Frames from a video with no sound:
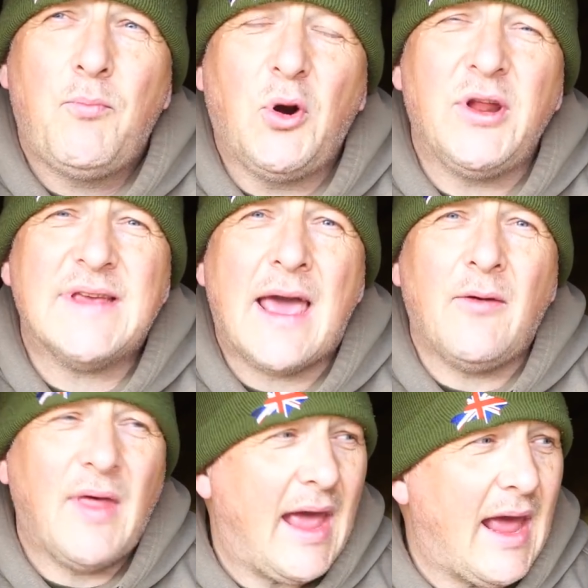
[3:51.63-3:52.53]
put it out
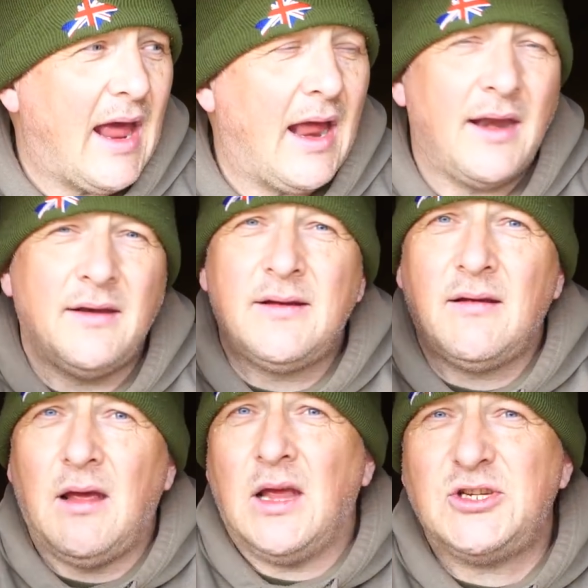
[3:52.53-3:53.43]
there, and
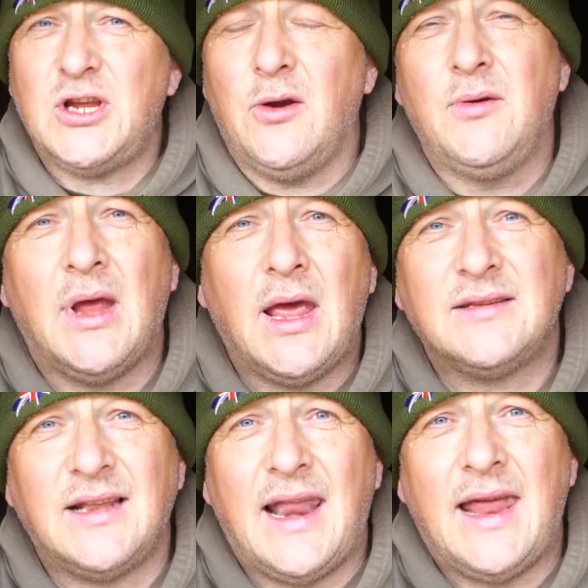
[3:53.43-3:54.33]
as soon
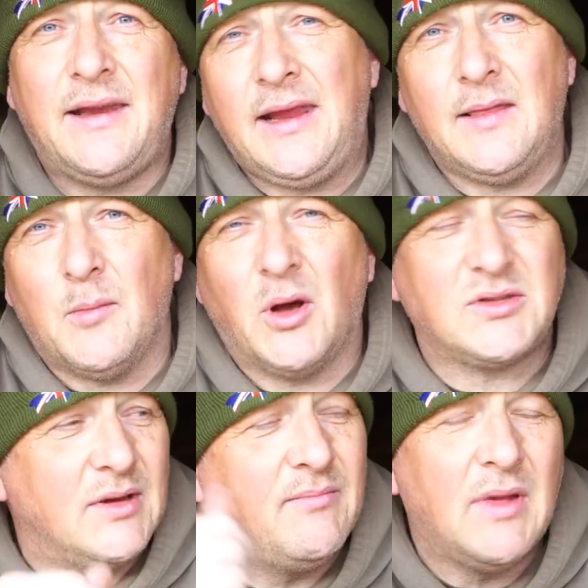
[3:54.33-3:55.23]
as the lady hit the
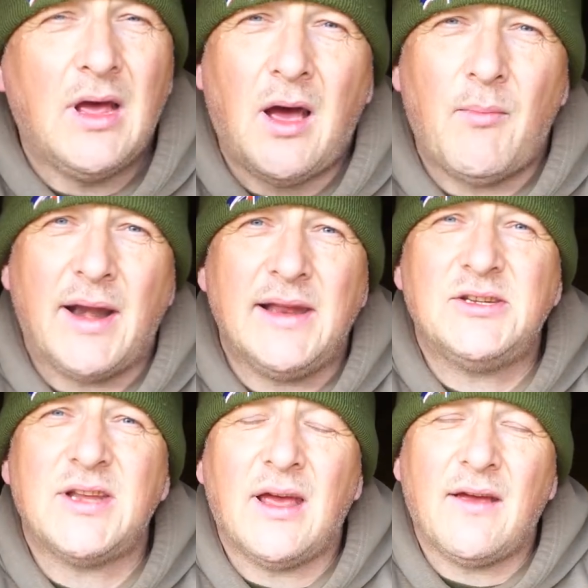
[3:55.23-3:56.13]
bottom I
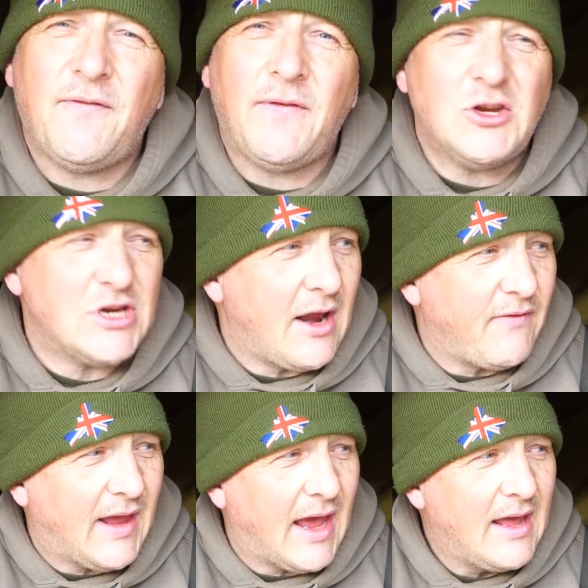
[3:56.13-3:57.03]
managed a fish out of
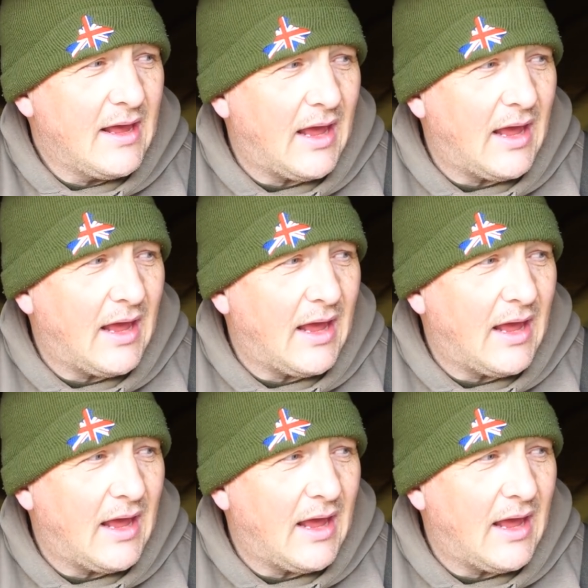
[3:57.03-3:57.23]
there,